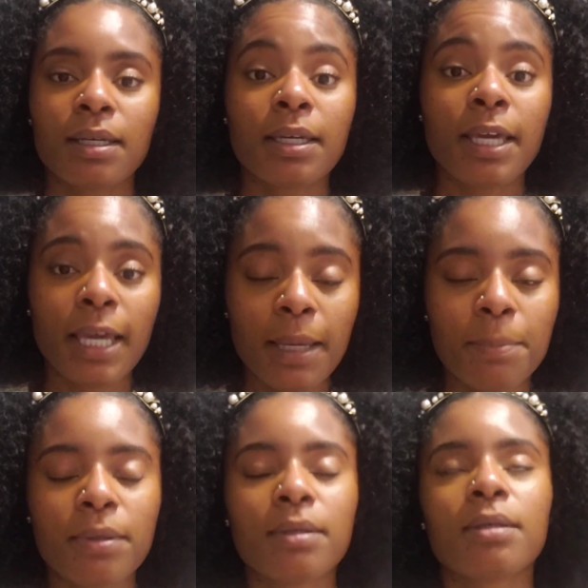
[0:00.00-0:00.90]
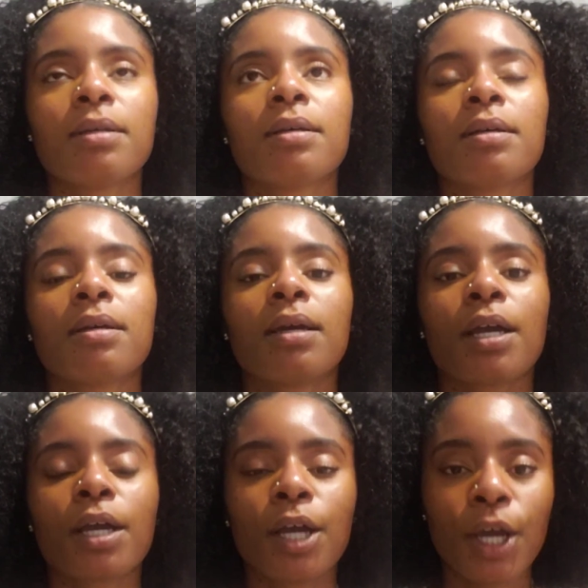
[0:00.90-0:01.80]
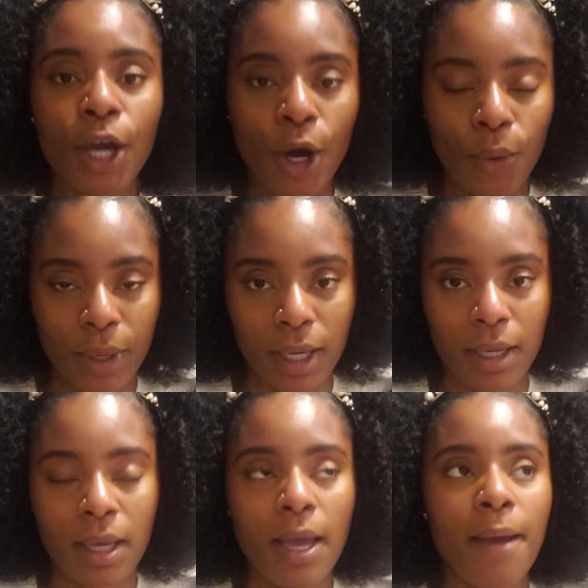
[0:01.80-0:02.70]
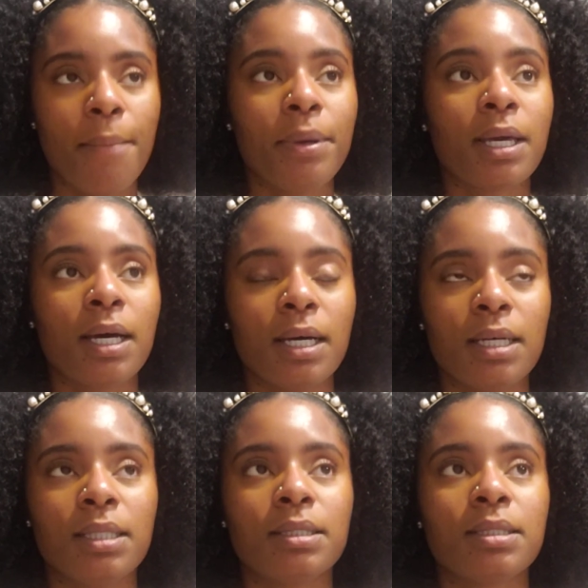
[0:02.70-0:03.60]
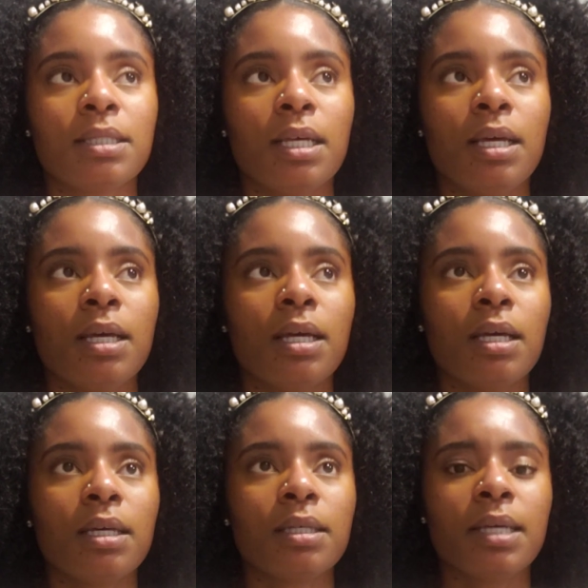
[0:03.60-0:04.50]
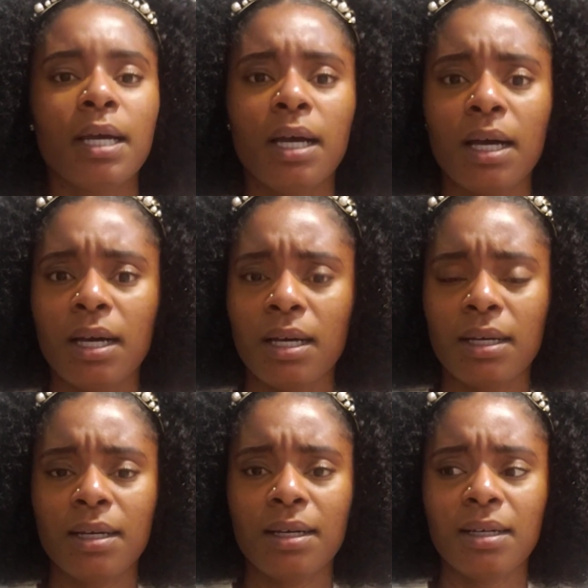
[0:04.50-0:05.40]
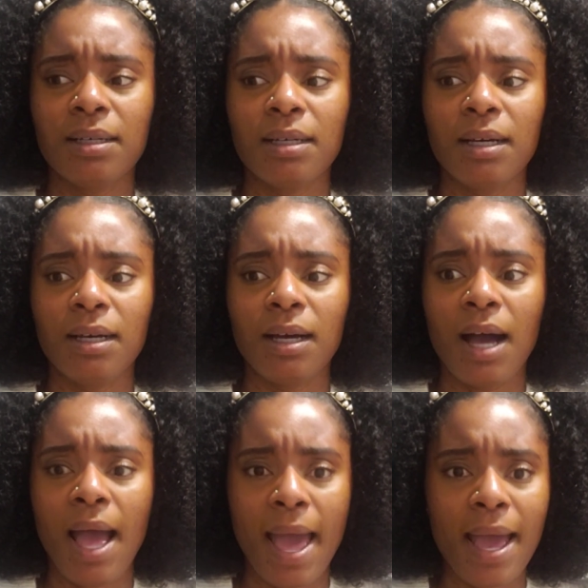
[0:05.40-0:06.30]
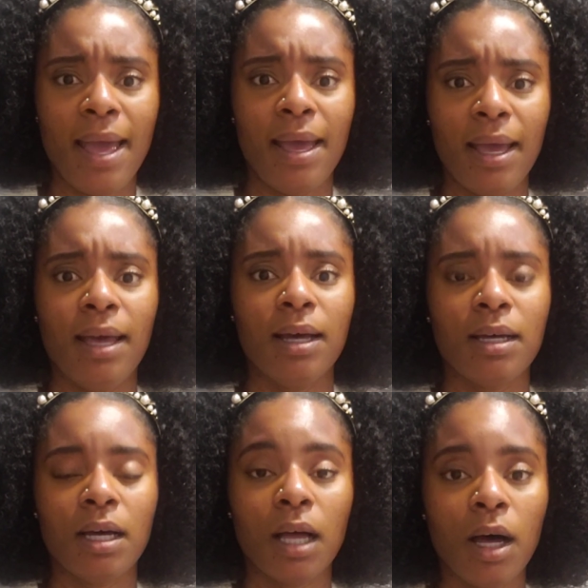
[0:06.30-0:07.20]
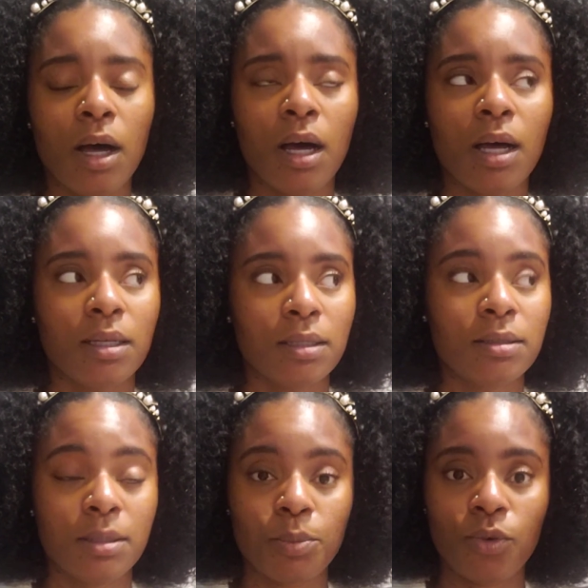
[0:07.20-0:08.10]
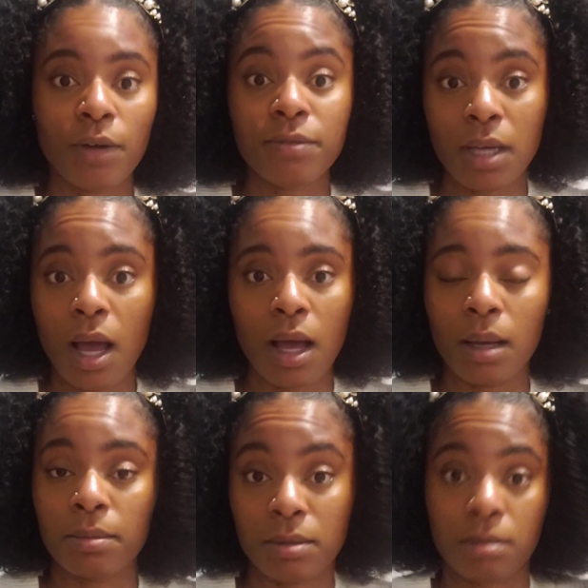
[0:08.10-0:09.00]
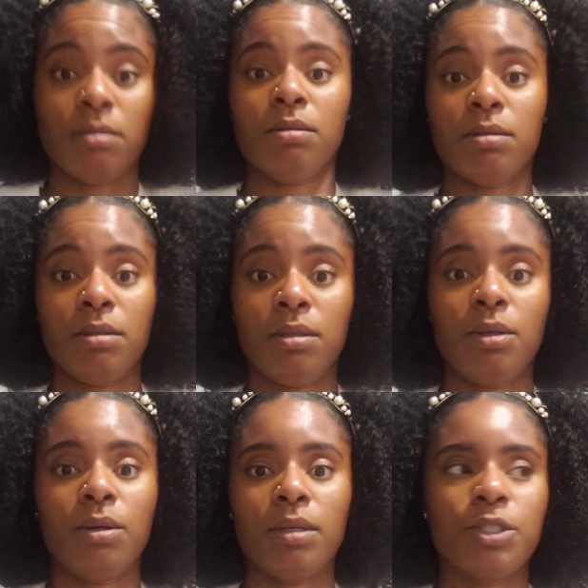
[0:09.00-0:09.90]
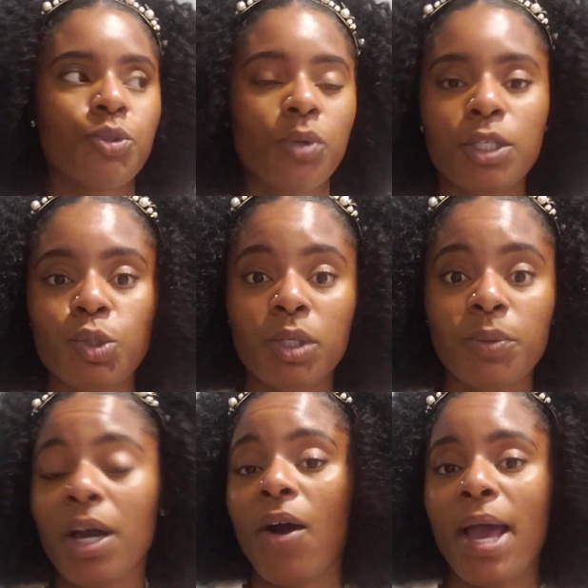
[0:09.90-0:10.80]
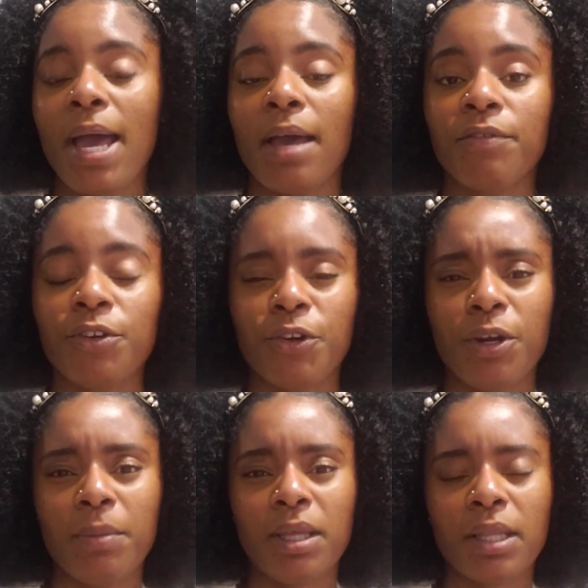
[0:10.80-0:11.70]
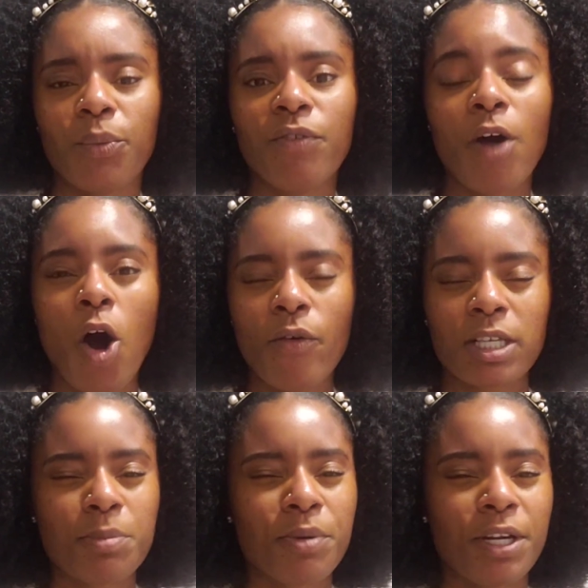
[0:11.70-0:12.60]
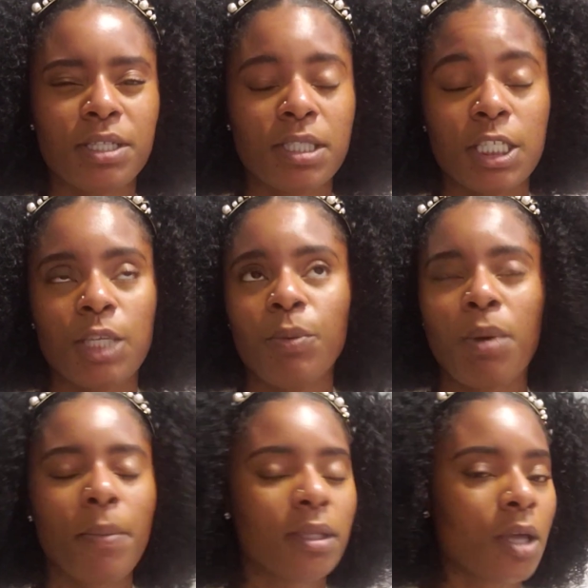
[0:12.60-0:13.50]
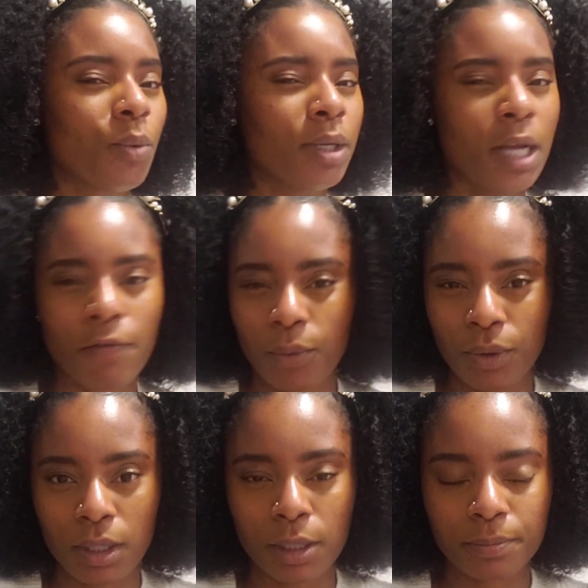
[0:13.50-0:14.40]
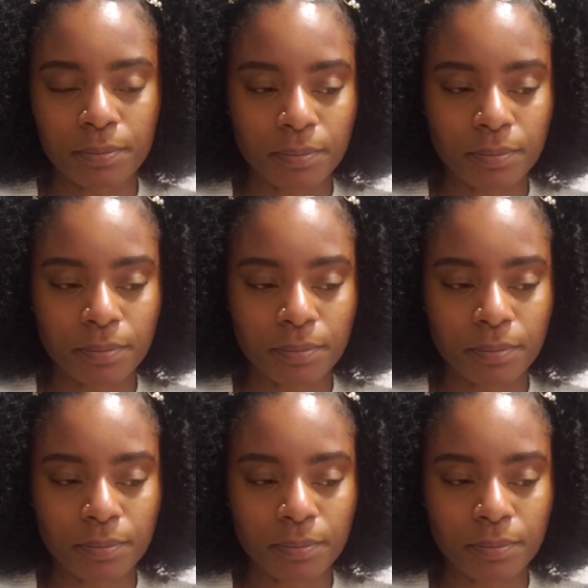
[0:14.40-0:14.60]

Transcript: keep going. Because, yeah, I had some rough times. It's 2020. We all have. You know what I mean? Like, we've all experienced things that we probably thought we never would.